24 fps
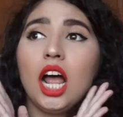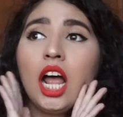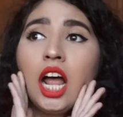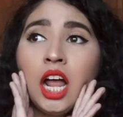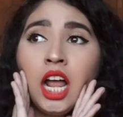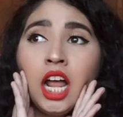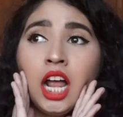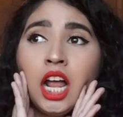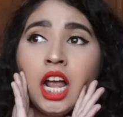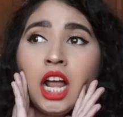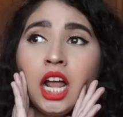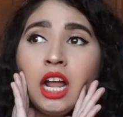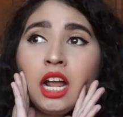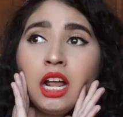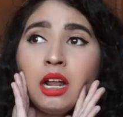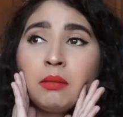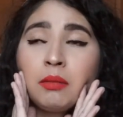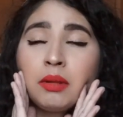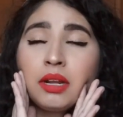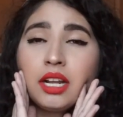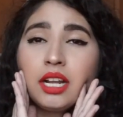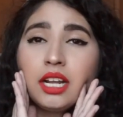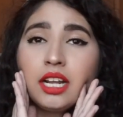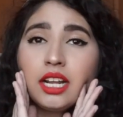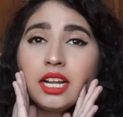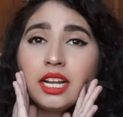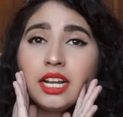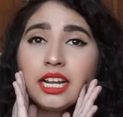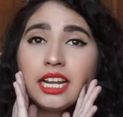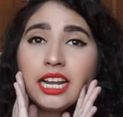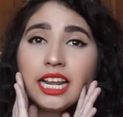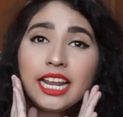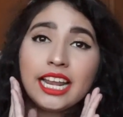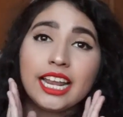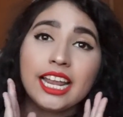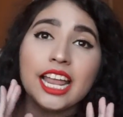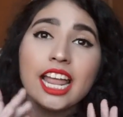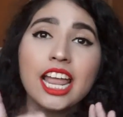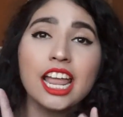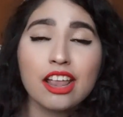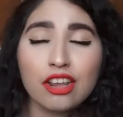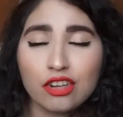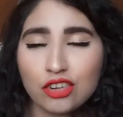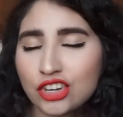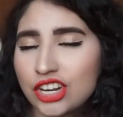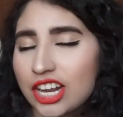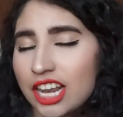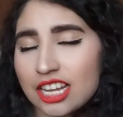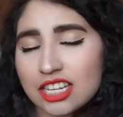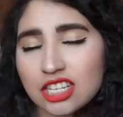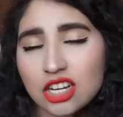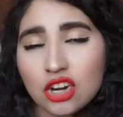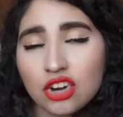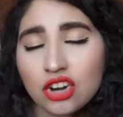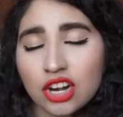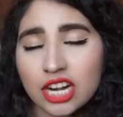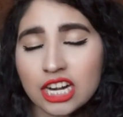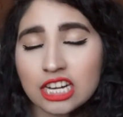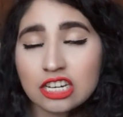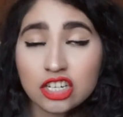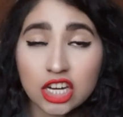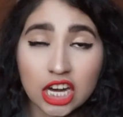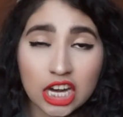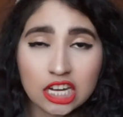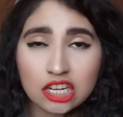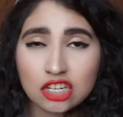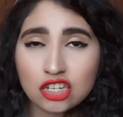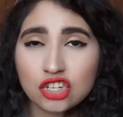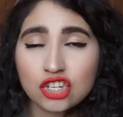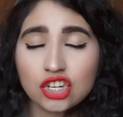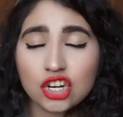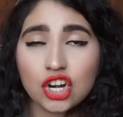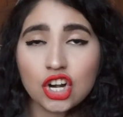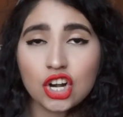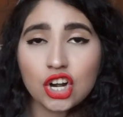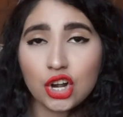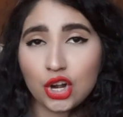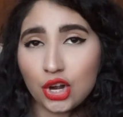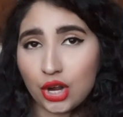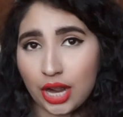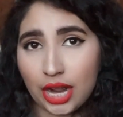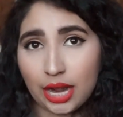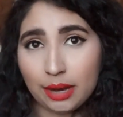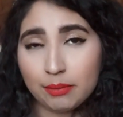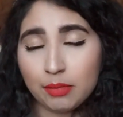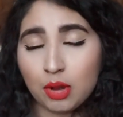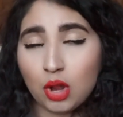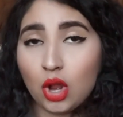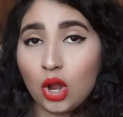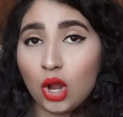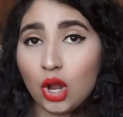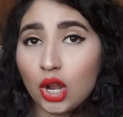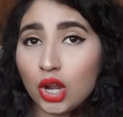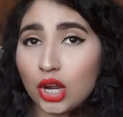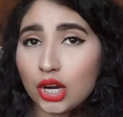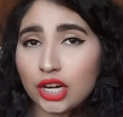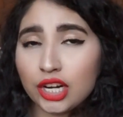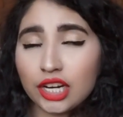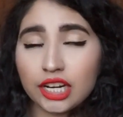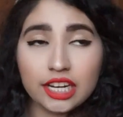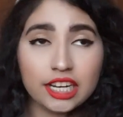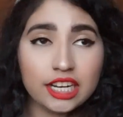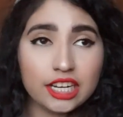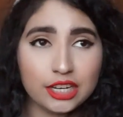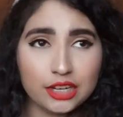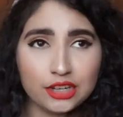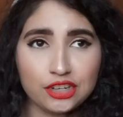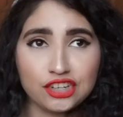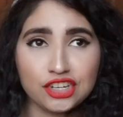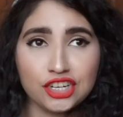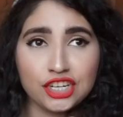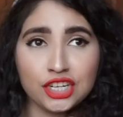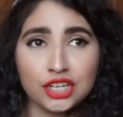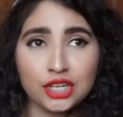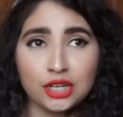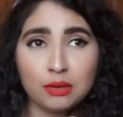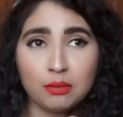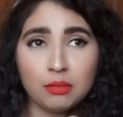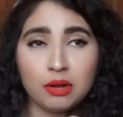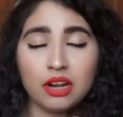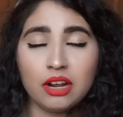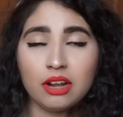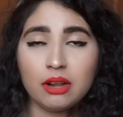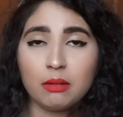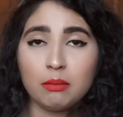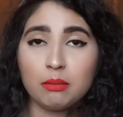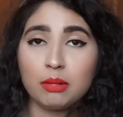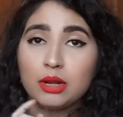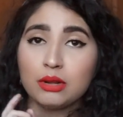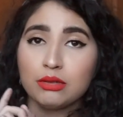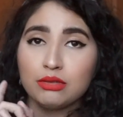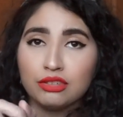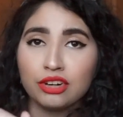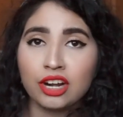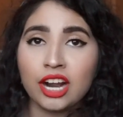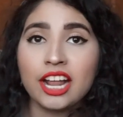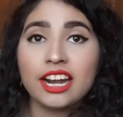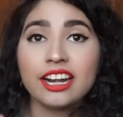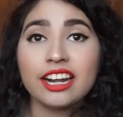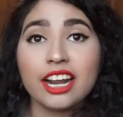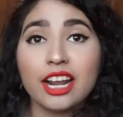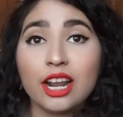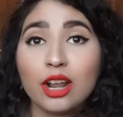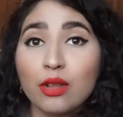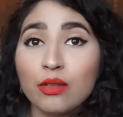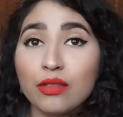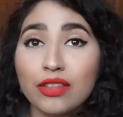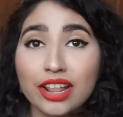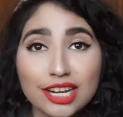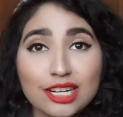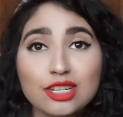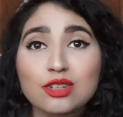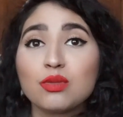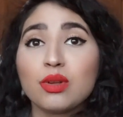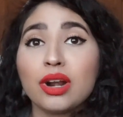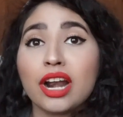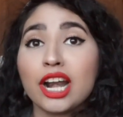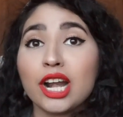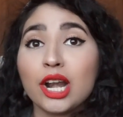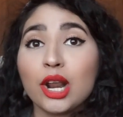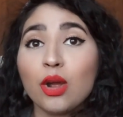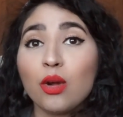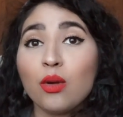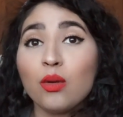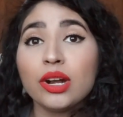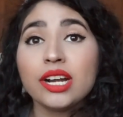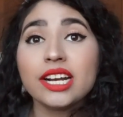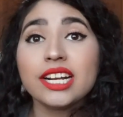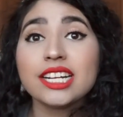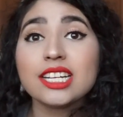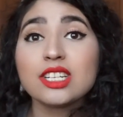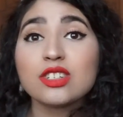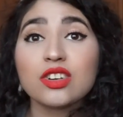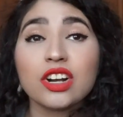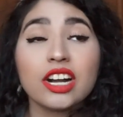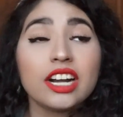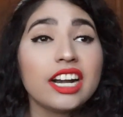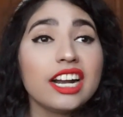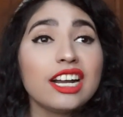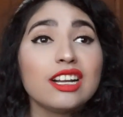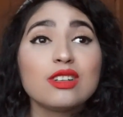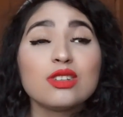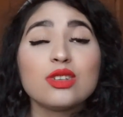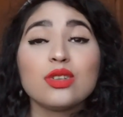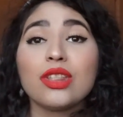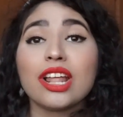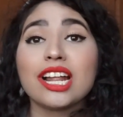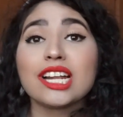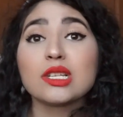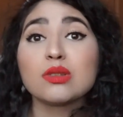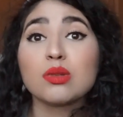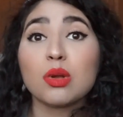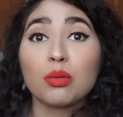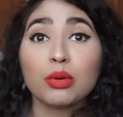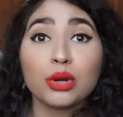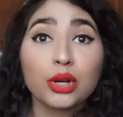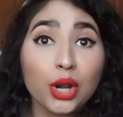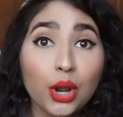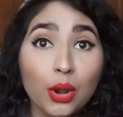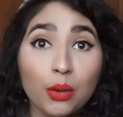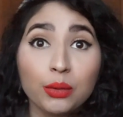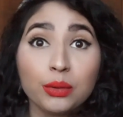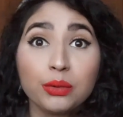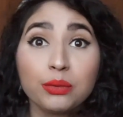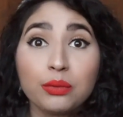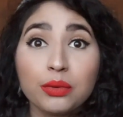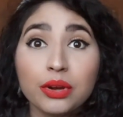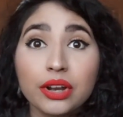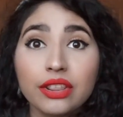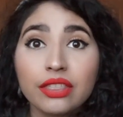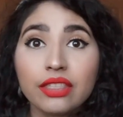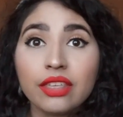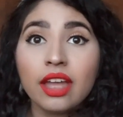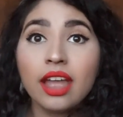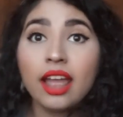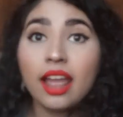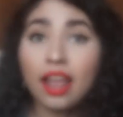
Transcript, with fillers: Um if she hasn't already changed her name on YouTube, but for right now, that's what I know it is right now, so that's what we're going with.